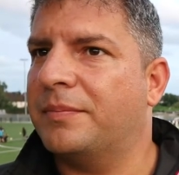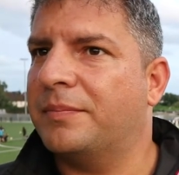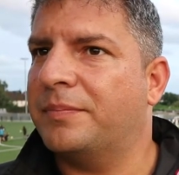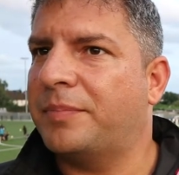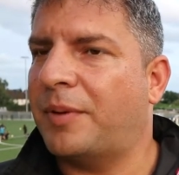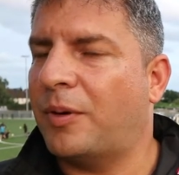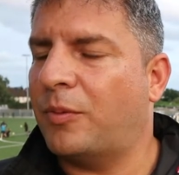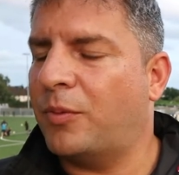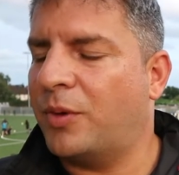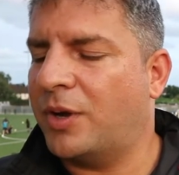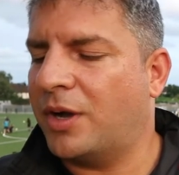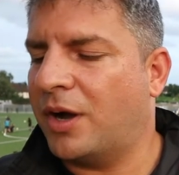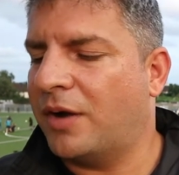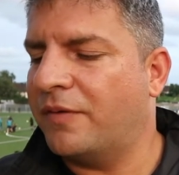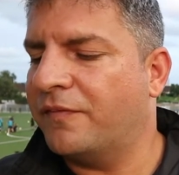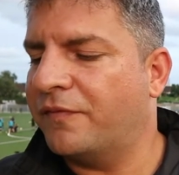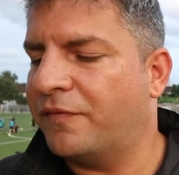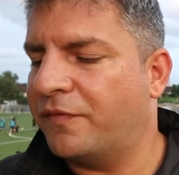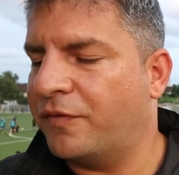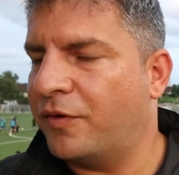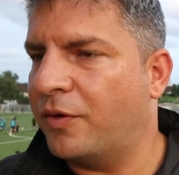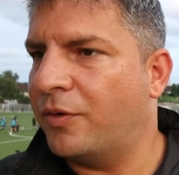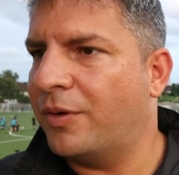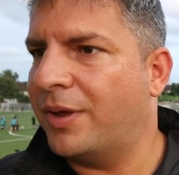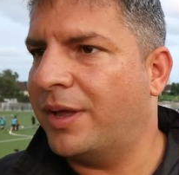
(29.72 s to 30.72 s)
But we
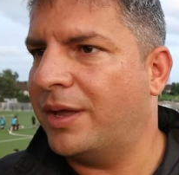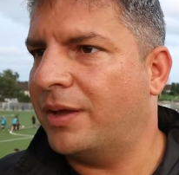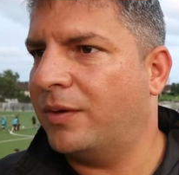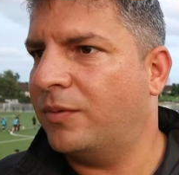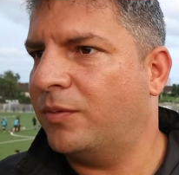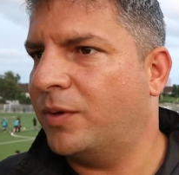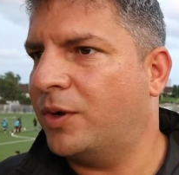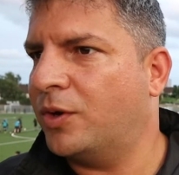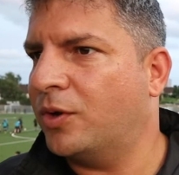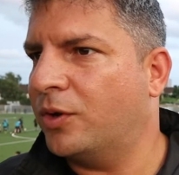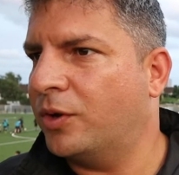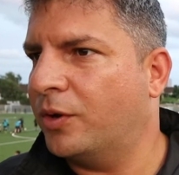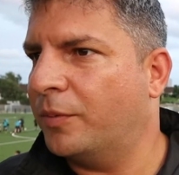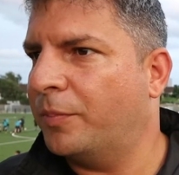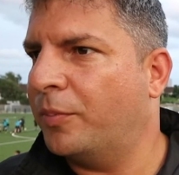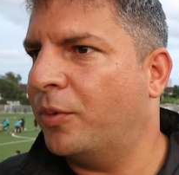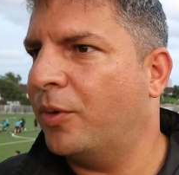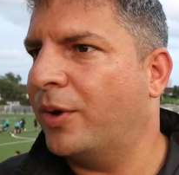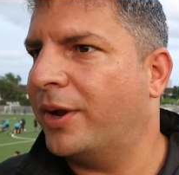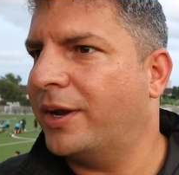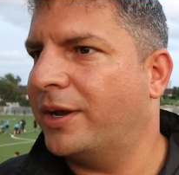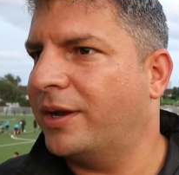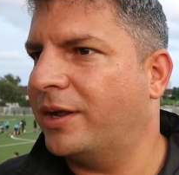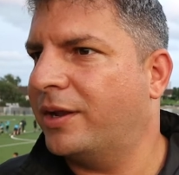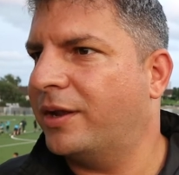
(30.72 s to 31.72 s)
come through it, we got the
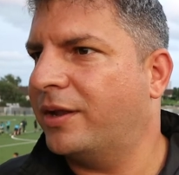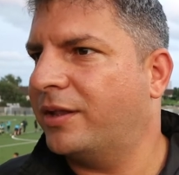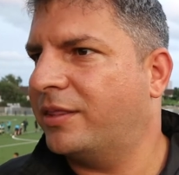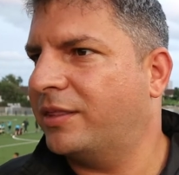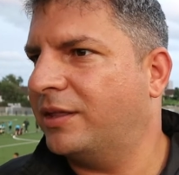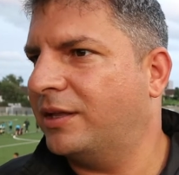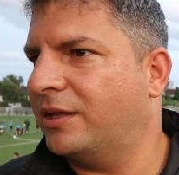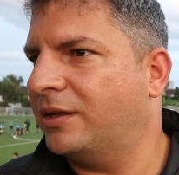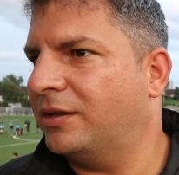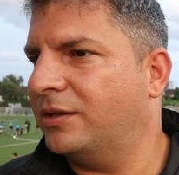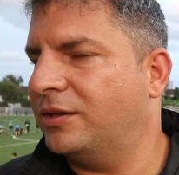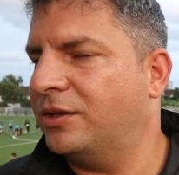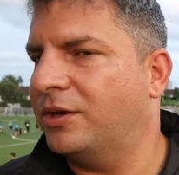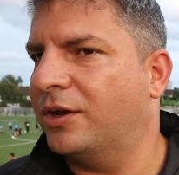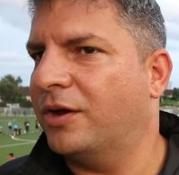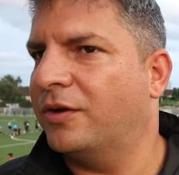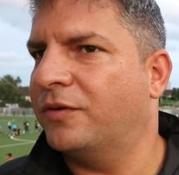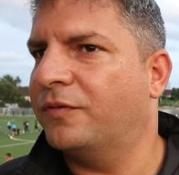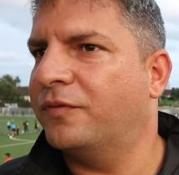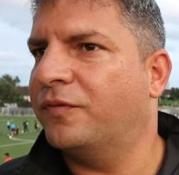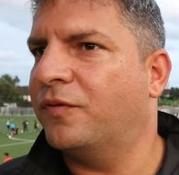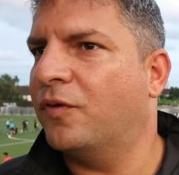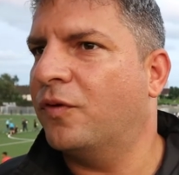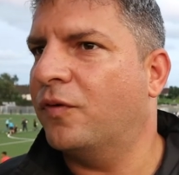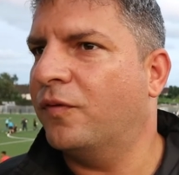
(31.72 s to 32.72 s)
point, and I think, you
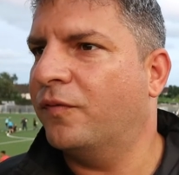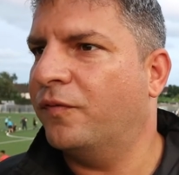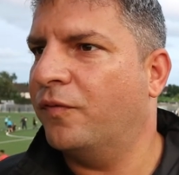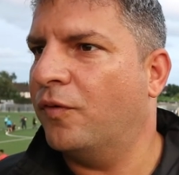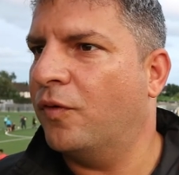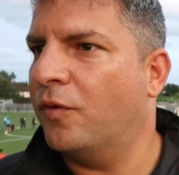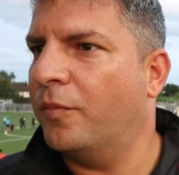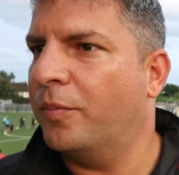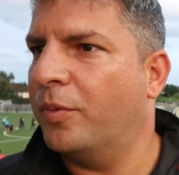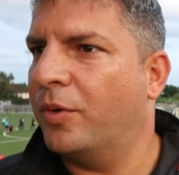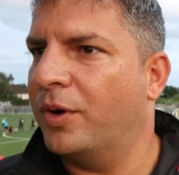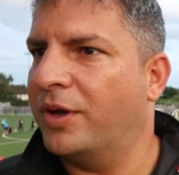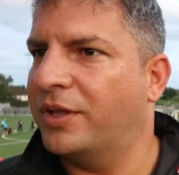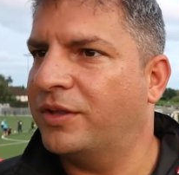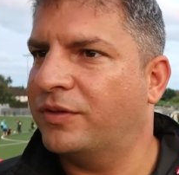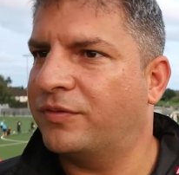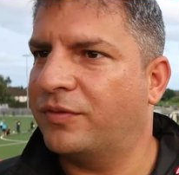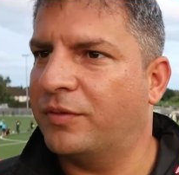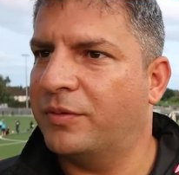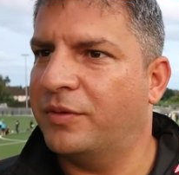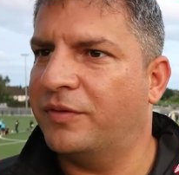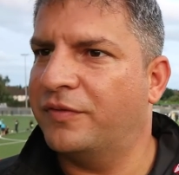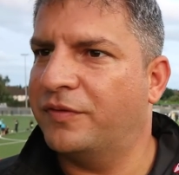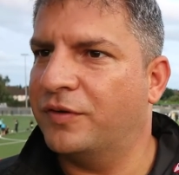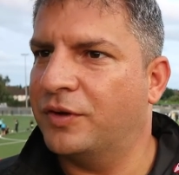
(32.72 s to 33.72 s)
know, four
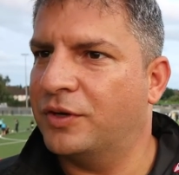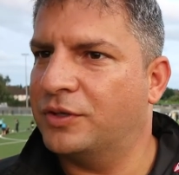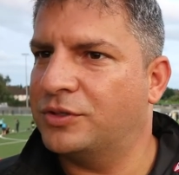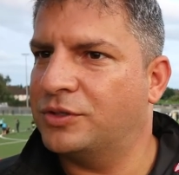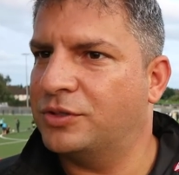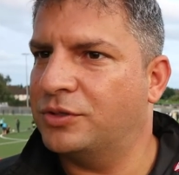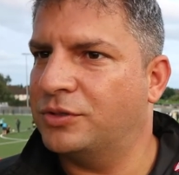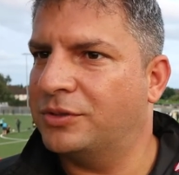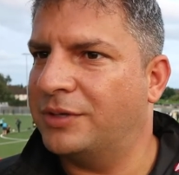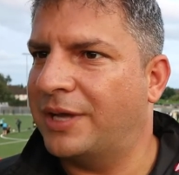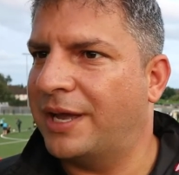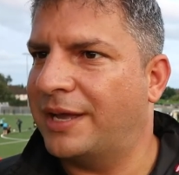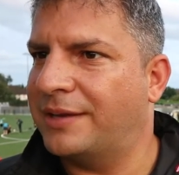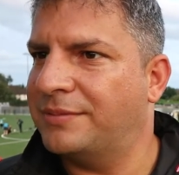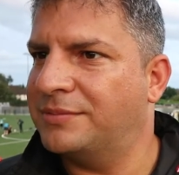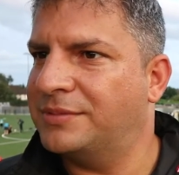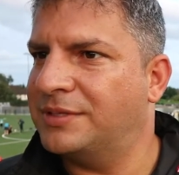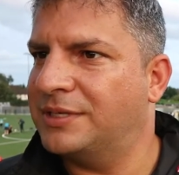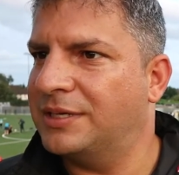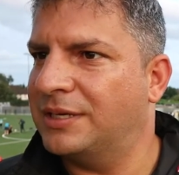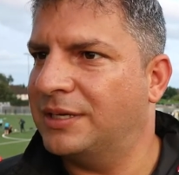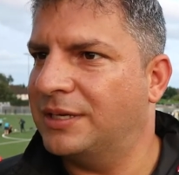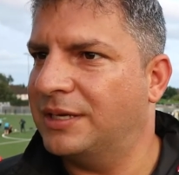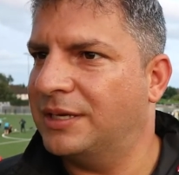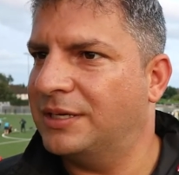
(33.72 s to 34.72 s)
points from the first two
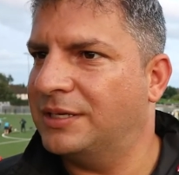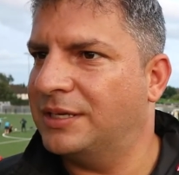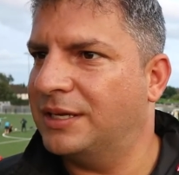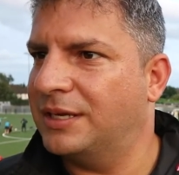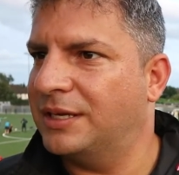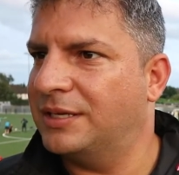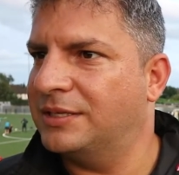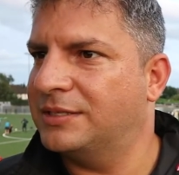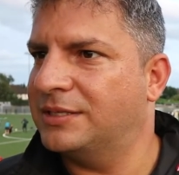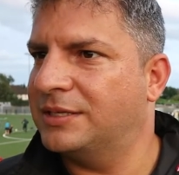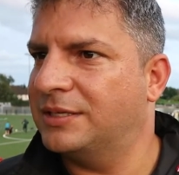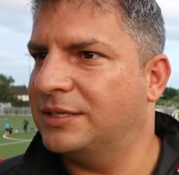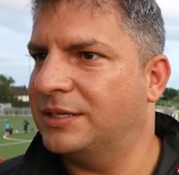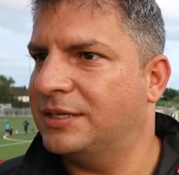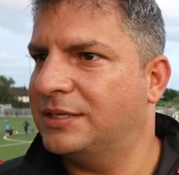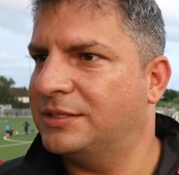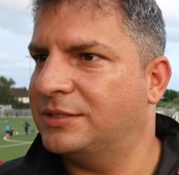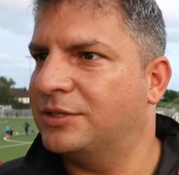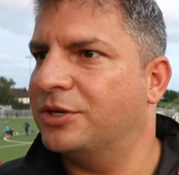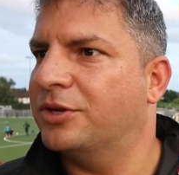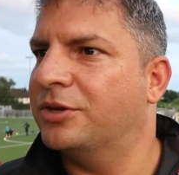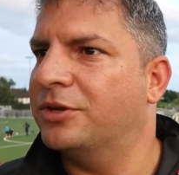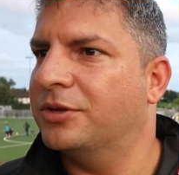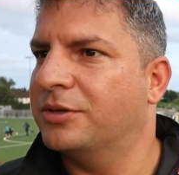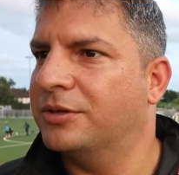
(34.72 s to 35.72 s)
games
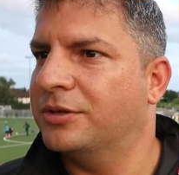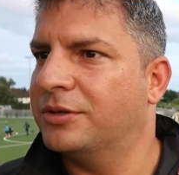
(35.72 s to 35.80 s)
is good.